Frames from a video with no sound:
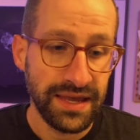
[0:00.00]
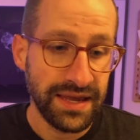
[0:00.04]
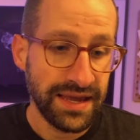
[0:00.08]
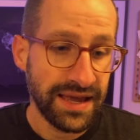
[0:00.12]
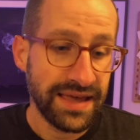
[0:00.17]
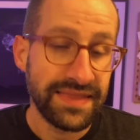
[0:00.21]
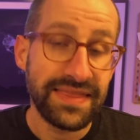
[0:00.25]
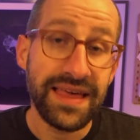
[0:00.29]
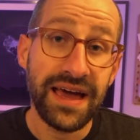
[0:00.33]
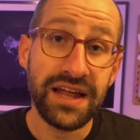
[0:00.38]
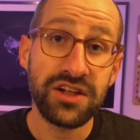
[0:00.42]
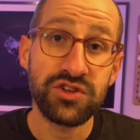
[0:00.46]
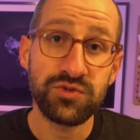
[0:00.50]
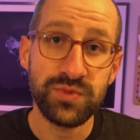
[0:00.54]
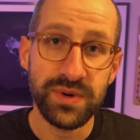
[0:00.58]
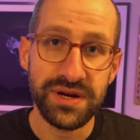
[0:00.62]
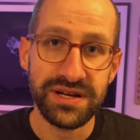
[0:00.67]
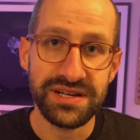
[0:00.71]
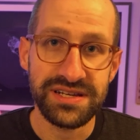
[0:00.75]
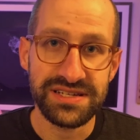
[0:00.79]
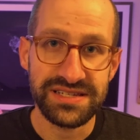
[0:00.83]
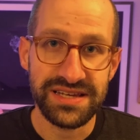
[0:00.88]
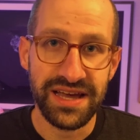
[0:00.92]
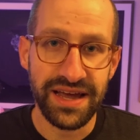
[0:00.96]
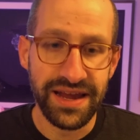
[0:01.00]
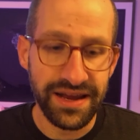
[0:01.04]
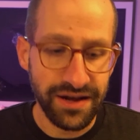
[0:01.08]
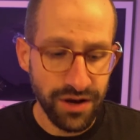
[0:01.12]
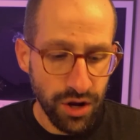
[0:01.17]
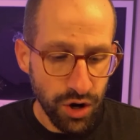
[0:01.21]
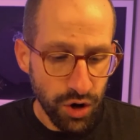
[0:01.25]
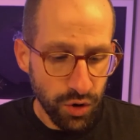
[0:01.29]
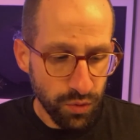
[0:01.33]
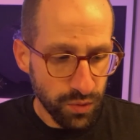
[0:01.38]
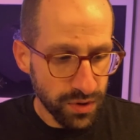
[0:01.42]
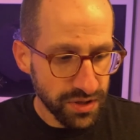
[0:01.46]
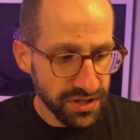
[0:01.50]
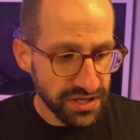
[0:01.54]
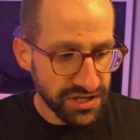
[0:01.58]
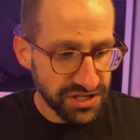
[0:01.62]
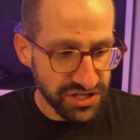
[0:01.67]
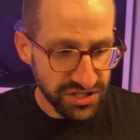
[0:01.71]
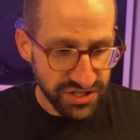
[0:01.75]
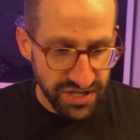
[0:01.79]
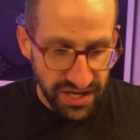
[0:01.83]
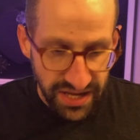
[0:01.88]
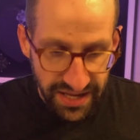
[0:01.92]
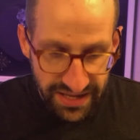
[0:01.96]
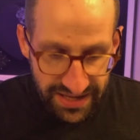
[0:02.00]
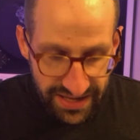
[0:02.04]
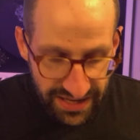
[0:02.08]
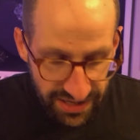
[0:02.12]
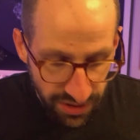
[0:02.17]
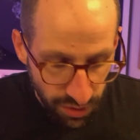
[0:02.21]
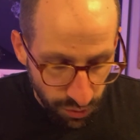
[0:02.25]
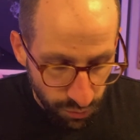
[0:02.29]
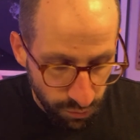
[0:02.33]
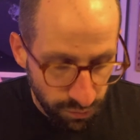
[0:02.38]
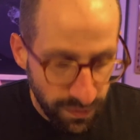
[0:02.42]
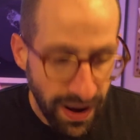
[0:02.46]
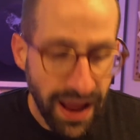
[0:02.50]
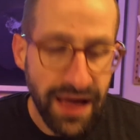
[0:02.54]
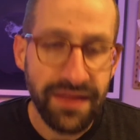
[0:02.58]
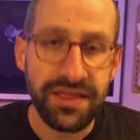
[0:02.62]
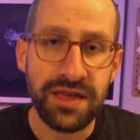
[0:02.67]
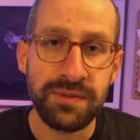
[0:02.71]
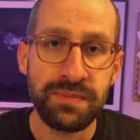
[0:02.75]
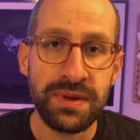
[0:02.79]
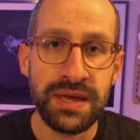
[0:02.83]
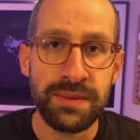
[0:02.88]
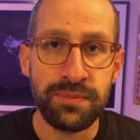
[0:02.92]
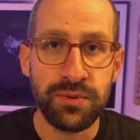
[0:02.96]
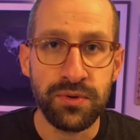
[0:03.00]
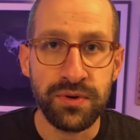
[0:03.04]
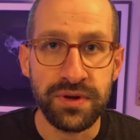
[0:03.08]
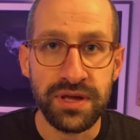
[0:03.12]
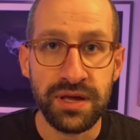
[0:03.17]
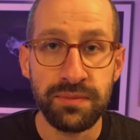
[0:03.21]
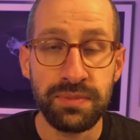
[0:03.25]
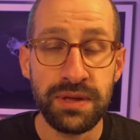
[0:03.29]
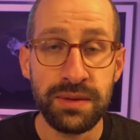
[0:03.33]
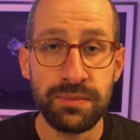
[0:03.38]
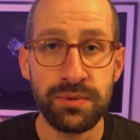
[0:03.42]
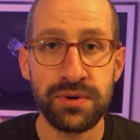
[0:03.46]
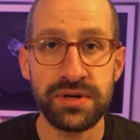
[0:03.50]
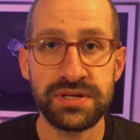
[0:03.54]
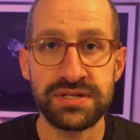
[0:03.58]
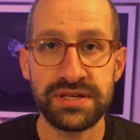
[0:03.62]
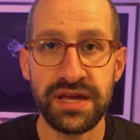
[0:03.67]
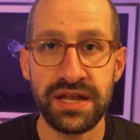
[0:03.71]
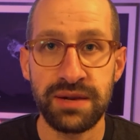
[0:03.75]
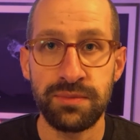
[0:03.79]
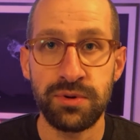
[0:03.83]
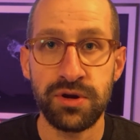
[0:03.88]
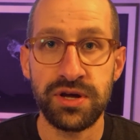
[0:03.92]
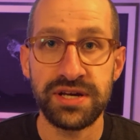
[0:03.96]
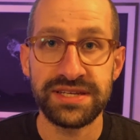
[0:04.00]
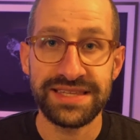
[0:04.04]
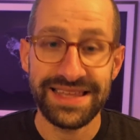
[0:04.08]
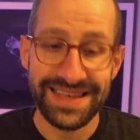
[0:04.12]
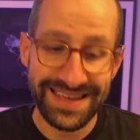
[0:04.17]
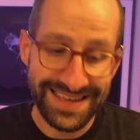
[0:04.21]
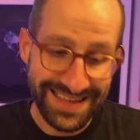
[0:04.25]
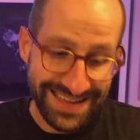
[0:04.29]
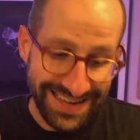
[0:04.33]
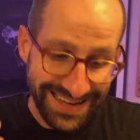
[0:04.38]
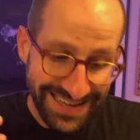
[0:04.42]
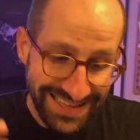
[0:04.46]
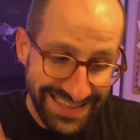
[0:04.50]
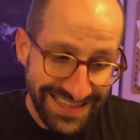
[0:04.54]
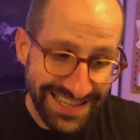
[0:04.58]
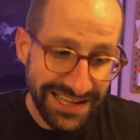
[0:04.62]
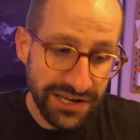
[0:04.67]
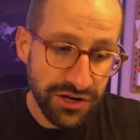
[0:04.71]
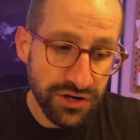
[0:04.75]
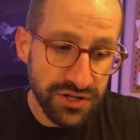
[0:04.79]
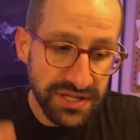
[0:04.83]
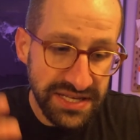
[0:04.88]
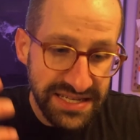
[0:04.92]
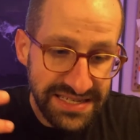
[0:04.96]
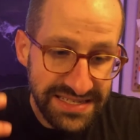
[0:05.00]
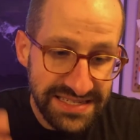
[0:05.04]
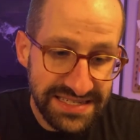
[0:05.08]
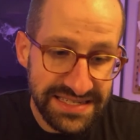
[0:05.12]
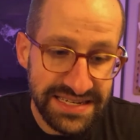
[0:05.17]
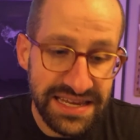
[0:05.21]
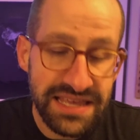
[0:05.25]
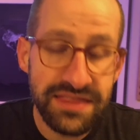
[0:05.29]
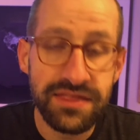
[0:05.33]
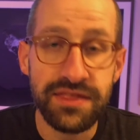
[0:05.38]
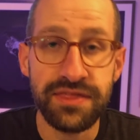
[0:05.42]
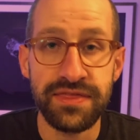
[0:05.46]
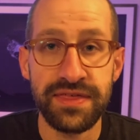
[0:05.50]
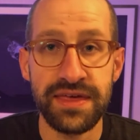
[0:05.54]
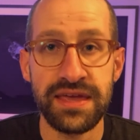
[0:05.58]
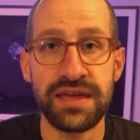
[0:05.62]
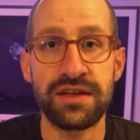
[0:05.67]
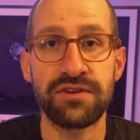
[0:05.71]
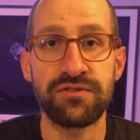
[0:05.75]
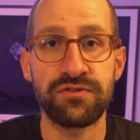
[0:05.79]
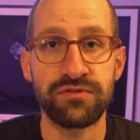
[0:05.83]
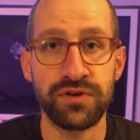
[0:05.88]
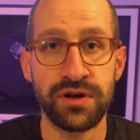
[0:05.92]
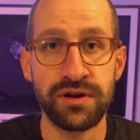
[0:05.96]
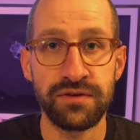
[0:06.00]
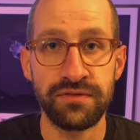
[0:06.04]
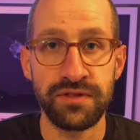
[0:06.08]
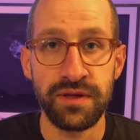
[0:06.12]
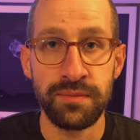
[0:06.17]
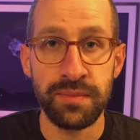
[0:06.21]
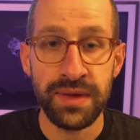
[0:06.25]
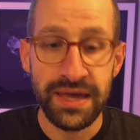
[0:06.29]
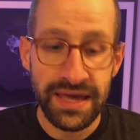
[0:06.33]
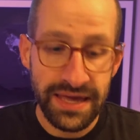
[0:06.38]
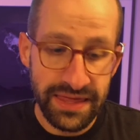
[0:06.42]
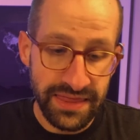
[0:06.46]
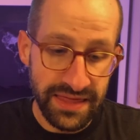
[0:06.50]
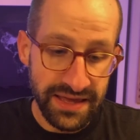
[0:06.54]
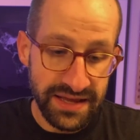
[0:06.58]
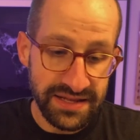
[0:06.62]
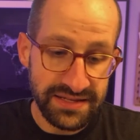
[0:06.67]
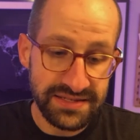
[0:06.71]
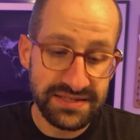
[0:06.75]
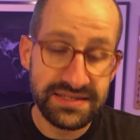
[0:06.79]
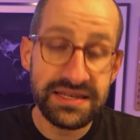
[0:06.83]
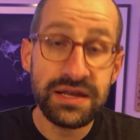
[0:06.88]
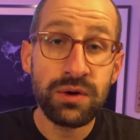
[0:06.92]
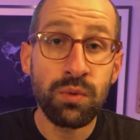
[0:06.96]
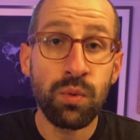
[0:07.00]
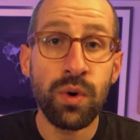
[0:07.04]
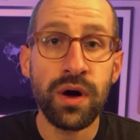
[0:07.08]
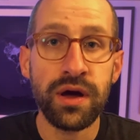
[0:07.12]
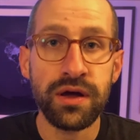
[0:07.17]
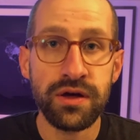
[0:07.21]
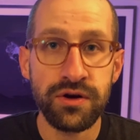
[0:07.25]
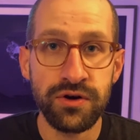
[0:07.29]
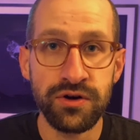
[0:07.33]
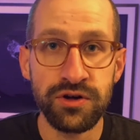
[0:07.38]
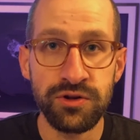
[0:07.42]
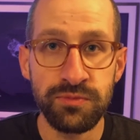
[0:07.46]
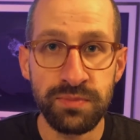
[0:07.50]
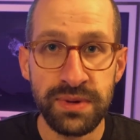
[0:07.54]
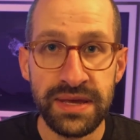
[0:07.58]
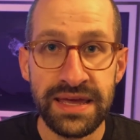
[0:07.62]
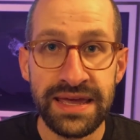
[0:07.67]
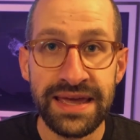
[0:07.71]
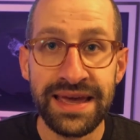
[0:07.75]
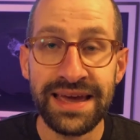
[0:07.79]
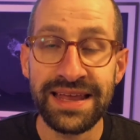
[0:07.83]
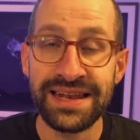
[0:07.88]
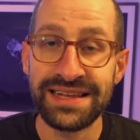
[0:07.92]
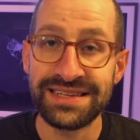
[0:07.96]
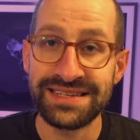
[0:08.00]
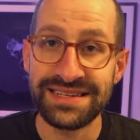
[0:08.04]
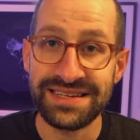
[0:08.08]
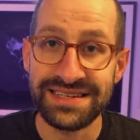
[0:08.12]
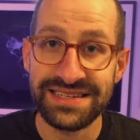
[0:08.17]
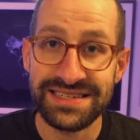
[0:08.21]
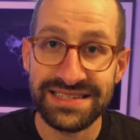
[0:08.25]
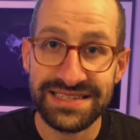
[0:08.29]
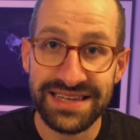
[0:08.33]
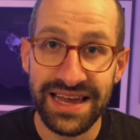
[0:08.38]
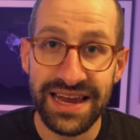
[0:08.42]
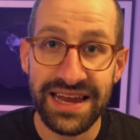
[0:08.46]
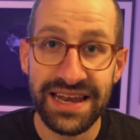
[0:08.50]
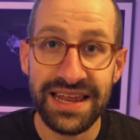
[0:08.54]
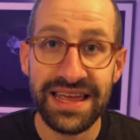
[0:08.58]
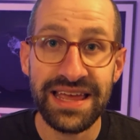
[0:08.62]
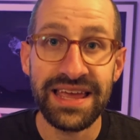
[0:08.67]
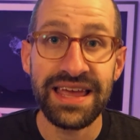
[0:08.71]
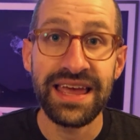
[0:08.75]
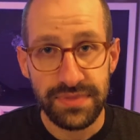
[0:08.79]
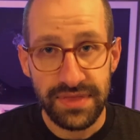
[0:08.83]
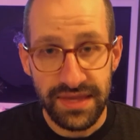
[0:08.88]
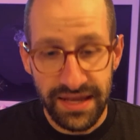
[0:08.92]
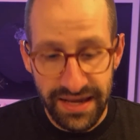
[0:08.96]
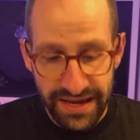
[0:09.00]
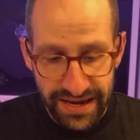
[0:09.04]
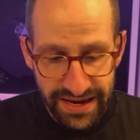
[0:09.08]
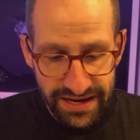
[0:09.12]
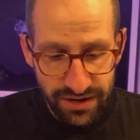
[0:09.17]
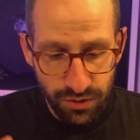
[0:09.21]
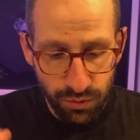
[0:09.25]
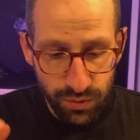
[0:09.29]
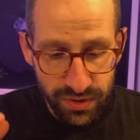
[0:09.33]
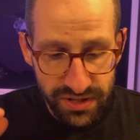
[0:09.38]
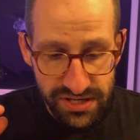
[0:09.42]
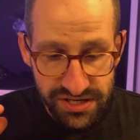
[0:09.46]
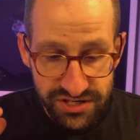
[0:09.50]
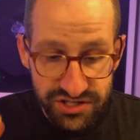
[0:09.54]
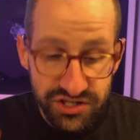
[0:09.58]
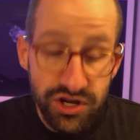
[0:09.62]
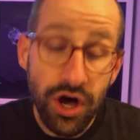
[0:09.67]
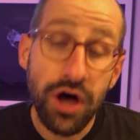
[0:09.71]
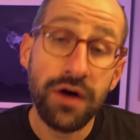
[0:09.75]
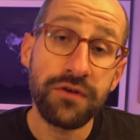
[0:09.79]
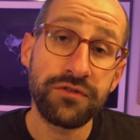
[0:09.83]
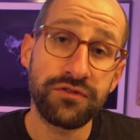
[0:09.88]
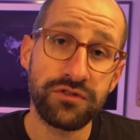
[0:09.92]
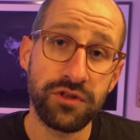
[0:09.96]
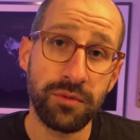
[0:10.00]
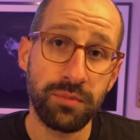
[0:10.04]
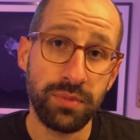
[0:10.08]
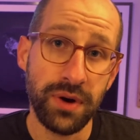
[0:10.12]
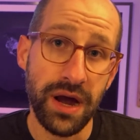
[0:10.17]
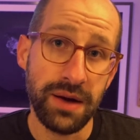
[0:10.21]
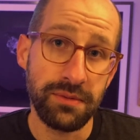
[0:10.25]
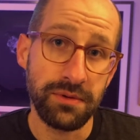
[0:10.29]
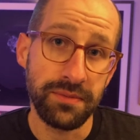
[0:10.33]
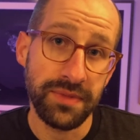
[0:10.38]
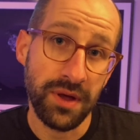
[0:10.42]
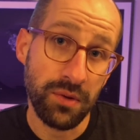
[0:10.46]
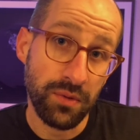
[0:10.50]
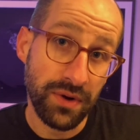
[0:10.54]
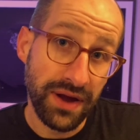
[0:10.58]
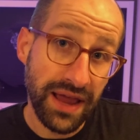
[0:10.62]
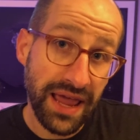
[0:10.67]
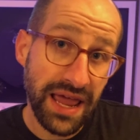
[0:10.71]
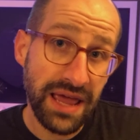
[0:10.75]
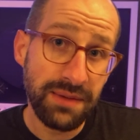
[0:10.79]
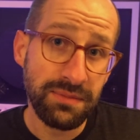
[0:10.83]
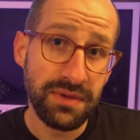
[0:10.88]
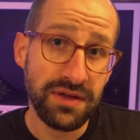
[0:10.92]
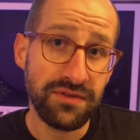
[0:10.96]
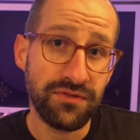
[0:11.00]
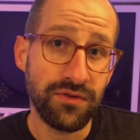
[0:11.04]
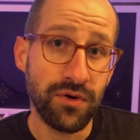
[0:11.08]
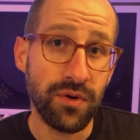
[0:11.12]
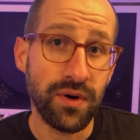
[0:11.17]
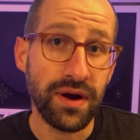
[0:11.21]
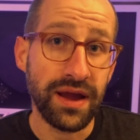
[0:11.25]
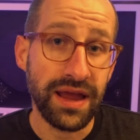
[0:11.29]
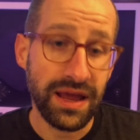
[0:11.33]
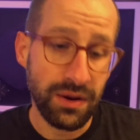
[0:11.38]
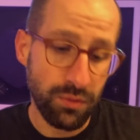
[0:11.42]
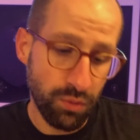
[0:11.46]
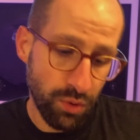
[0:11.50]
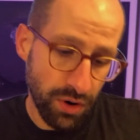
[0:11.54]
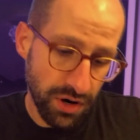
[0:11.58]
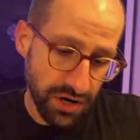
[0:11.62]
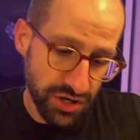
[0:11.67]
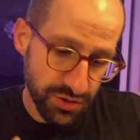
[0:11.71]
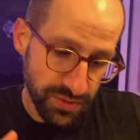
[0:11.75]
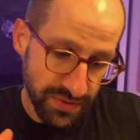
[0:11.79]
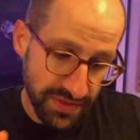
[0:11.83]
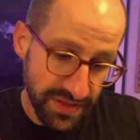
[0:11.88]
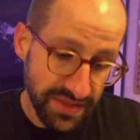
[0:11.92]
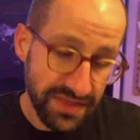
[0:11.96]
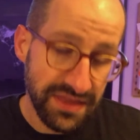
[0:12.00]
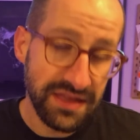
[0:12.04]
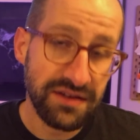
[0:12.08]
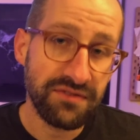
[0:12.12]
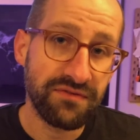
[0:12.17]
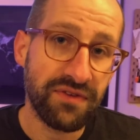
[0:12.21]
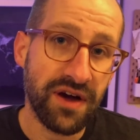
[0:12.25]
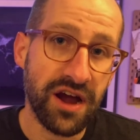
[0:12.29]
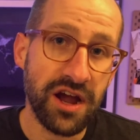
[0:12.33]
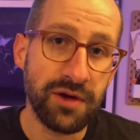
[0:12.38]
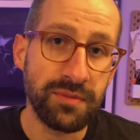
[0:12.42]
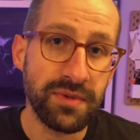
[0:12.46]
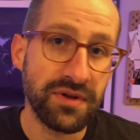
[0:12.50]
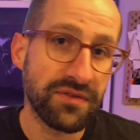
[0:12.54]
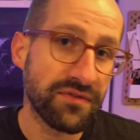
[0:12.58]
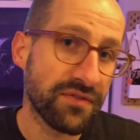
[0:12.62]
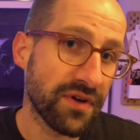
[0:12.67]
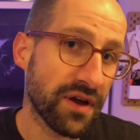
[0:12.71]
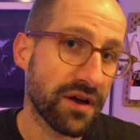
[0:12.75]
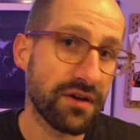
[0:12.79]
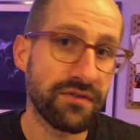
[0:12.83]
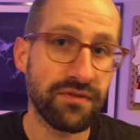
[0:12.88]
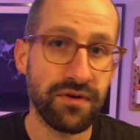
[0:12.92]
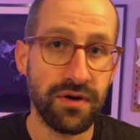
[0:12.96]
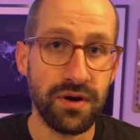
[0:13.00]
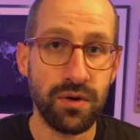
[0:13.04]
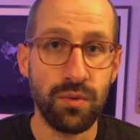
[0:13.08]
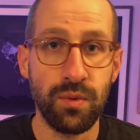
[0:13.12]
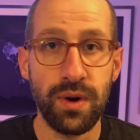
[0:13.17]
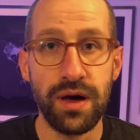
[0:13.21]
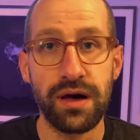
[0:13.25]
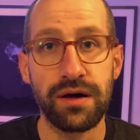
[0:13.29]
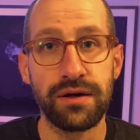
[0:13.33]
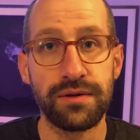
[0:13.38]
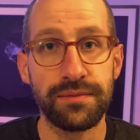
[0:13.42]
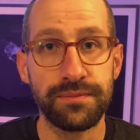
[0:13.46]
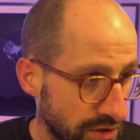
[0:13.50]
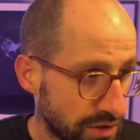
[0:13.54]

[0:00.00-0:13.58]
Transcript: And that is where design really just can rally people and get people excited, because they can clearly see the thing in front of them. They can see what could be, and it's exciting, and it really solves for the problem that we're aiming for and works within the environment very, very well.